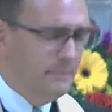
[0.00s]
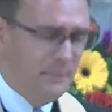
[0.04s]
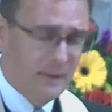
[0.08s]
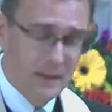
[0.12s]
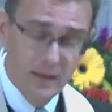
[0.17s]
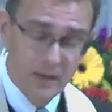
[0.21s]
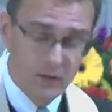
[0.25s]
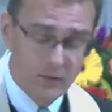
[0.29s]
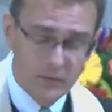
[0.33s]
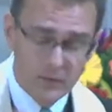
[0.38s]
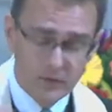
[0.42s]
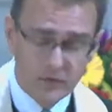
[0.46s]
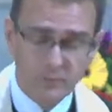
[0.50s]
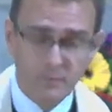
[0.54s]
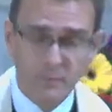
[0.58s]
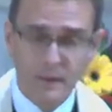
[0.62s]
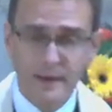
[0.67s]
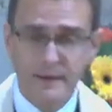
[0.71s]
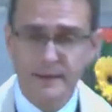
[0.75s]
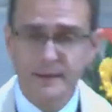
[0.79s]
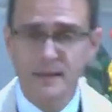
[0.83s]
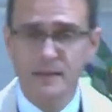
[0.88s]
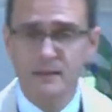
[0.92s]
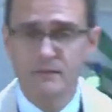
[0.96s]

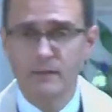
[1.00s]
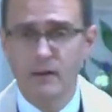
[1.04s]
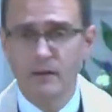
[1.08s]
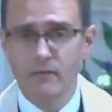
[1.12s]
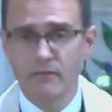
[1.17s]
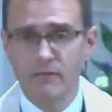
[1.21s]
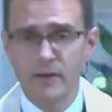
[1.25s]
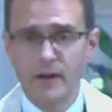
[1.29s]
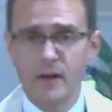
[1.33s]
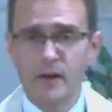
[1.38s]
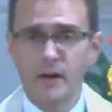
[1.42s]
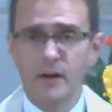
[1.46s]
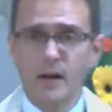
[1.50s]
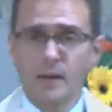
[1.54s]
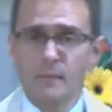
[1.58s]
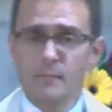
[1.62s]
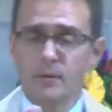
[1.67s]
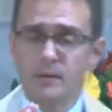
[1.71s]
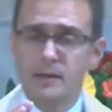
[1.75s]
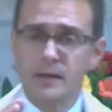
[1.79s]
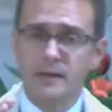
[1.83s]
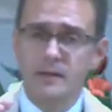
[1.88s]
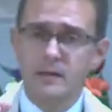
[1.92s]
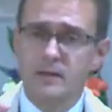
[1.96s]
Irrespective of their
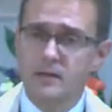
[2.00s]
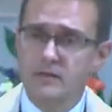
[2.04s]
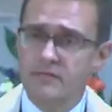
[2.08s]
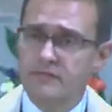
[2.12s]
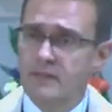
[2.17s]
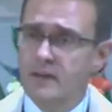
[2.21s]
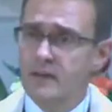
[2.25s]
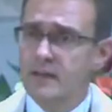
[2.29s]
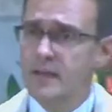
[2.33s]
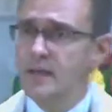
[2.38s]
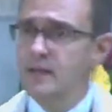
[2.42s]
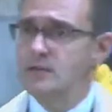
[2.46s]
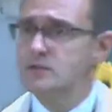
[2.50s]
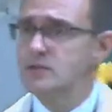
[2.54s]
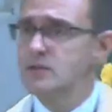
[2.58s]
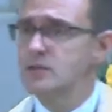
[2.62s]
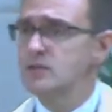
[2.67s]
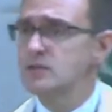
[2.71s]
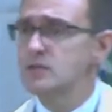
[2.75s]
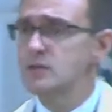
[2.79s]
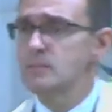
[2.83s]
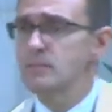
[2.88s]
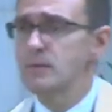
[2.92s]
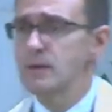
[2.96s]
political
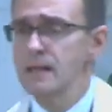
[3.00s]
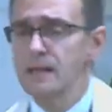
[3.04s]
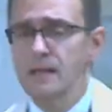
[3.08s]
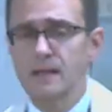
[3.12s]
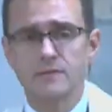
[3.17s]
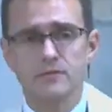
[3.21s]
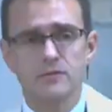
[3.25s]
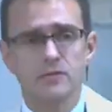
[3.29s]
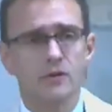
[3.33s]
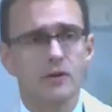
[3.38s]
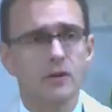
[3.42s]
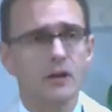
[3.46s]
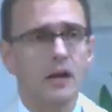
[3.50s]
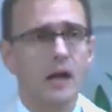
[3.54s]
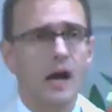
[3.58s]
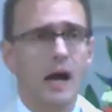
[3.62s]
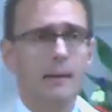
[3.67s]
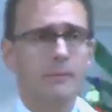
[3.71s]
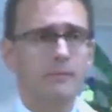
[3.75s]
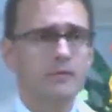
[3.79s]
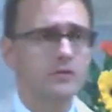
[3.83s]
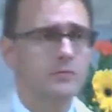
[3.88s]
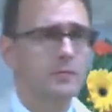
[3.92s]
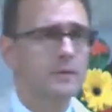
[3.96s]
affiliations or beliefs or
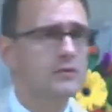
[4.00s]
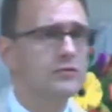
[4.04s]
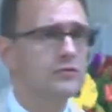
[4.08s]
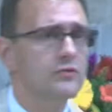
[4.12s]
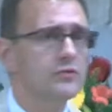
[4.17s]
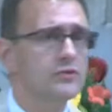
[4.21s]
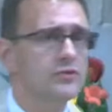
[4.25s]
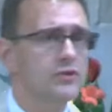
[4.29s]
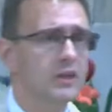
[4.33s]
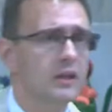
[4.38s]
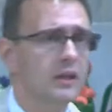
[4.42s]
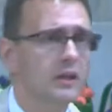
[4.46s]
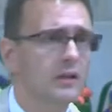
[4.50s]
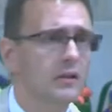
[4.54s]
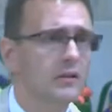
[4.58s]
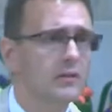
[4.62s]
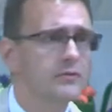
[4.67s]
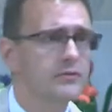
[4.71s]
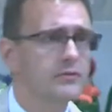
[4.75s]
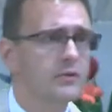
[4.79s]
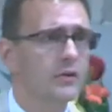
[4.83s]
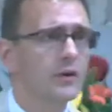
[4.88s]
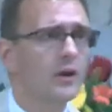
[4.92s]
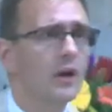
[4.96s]
accomplishments or
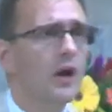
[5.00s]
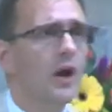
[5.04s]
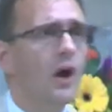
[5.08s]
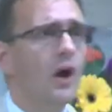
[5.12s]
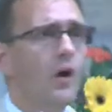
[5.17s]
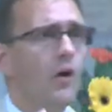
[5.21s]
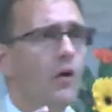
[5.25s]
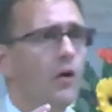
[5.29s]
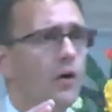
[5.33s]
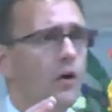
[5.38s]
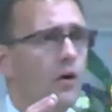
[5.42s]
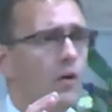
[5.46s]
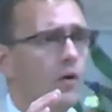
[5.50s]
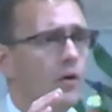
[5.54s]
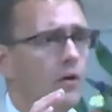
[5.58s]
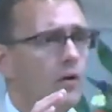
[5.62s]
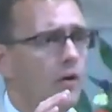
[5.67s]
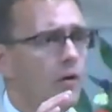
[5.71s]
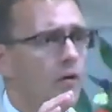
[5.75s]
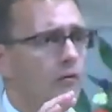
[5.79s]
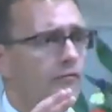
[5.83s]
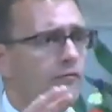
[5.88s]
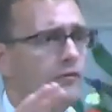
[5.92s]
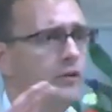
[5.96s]
skills
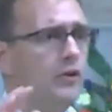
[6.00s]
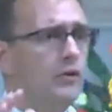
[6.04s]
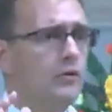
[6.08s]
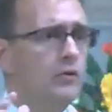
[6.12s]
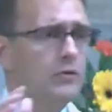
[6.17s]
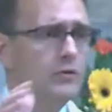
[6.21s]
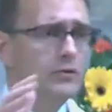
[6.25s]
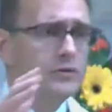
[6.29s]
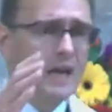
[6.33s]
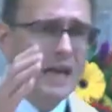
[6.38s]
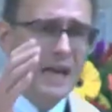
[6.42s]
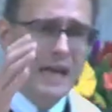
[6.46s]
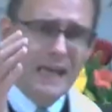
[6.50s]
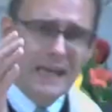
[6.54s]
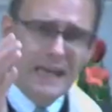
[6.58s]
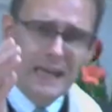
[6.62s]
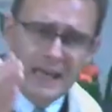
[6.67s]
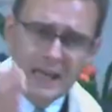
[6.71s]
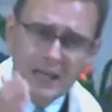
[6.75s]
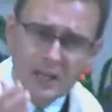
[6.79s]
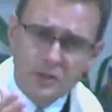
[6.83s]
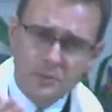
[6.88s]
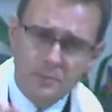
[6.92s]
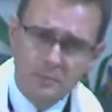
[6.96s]
or views,
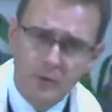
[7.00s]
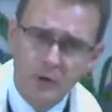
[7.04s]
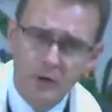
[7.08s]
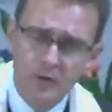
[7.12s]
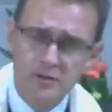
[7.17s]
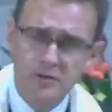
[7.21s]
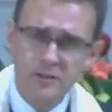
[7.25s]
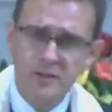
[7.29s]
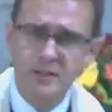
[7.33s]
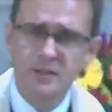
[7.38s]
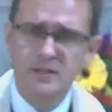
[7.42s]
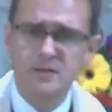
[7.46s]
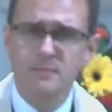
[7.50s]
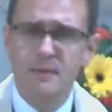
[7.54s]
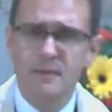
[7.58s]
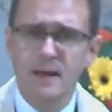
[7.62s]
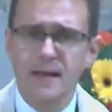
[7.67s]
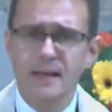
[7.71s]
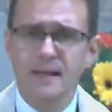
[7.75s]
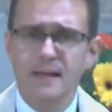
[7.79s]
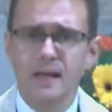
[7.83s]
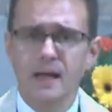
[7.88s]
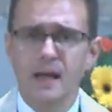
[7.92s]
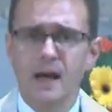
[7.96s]
each person is
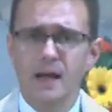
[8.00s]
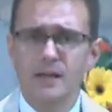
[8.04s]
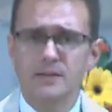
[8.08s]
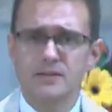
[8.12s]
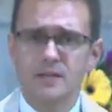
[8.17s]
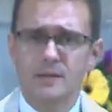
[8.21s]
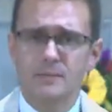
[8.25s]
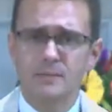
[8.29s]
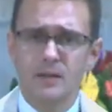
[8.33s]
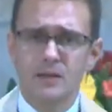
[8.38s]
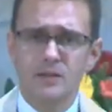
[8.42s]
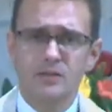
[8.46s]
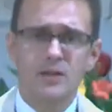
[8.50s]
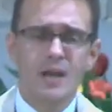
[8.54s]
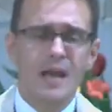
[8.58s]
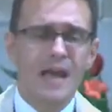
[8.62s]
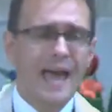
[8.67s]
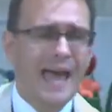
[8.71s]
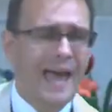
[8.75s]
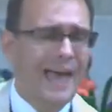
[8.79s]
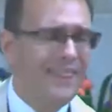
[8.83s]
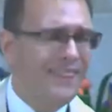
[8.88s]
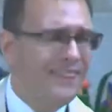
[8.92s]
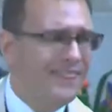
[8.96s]
made in God's image.
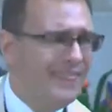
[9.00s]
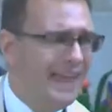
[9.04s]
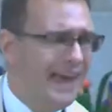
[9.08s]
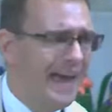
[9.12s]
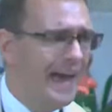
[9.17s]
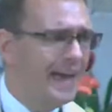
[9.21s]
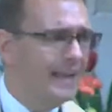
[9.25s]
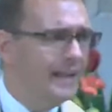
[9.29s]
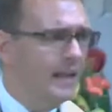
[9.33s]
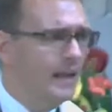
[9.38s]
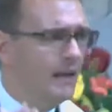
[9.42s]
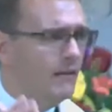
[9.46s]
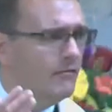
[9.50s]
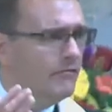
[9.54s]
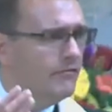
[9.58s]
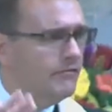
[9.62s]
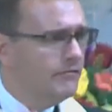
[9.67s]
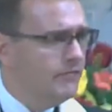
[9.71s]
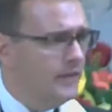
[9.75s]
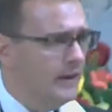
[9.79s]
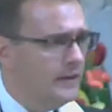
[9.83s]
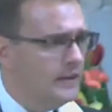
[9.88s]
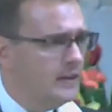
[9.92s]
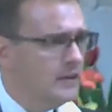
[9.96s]
And that
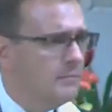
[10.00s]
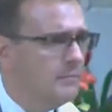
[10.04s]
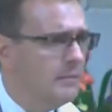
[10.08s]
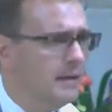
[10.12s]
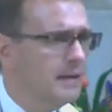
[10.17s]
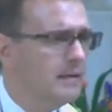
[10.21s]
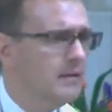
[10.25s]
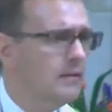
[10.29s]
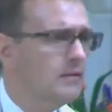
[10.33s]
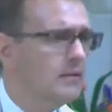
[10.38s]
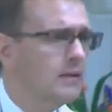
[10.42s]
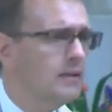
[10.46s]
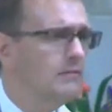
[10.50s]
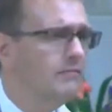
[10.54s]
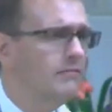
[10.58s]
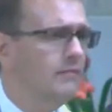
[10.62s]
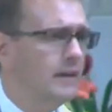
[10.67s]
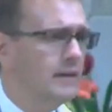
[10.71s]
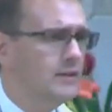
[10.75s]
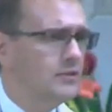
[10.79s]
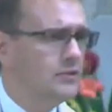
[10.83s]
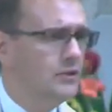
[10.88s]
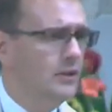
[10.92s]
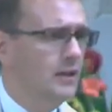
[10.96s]
fundamental
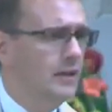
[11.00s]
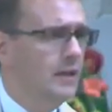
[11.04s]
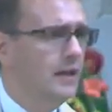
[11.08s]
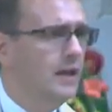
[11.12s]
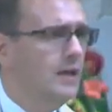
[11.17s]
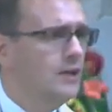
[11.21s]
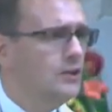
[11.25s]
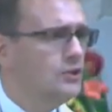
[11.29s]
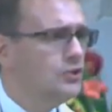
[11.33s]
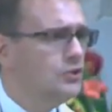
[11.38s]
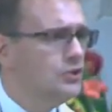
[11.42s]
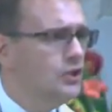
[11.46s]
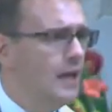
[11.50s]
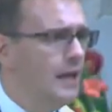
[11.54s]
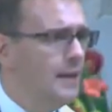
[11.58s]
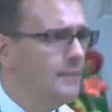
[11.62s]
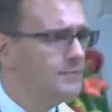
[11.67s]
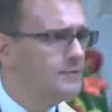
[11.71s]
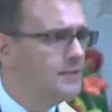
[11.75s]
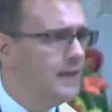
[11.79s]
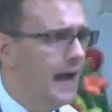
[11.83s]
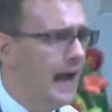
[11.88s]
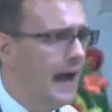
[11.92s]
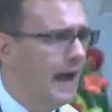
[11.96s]
conviction
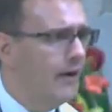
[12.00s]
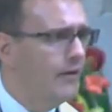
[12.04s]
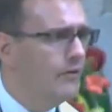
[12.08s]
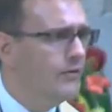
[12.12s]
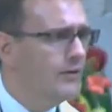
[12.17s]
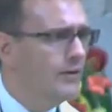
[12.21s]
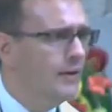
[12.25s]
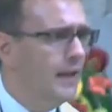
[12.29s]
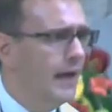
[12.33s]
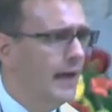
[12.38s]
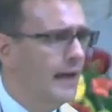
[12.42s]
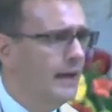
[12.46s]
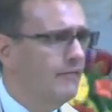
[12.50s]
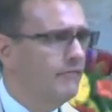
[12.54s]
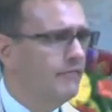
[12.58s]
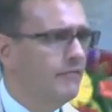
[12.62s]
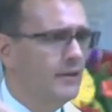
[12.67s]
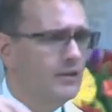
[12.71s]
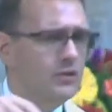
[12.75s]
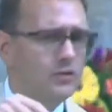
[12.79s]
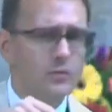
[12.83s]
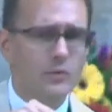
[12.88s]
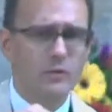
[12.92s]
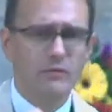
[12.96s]
shapes our life
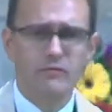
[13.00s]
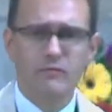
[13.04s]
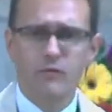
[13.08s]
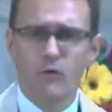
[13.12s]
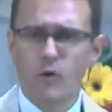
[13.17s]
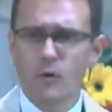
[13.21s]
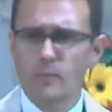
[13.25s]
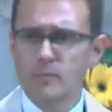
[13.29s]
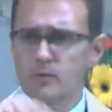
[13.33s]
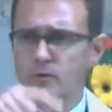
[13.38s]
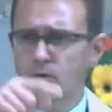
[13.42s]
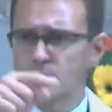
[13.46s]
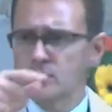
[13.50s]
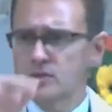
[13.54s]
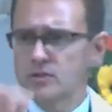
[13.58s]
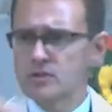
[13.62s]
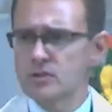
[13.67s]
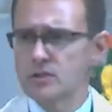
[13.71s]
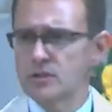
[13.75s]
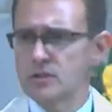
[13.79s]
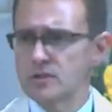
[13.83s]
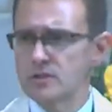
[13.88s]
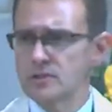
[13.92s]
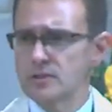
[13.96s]
as Reformed
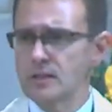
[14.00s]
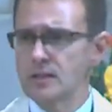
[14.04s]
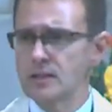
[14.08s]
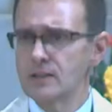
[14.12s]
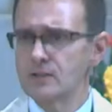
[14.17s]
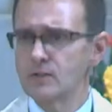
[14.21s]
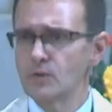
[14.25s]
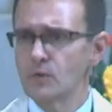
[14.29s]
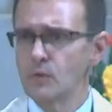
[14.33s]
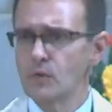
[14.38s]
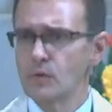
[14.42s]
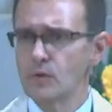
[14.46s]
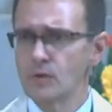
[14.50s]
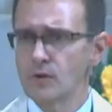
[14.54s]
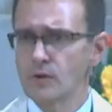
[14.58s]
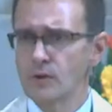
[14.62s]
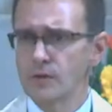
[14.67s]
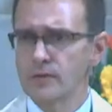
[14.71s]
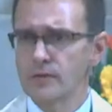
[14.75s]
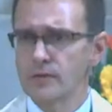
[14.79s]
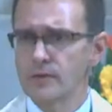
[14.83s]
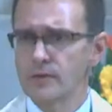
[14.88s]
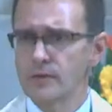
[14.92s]
Christians in the world.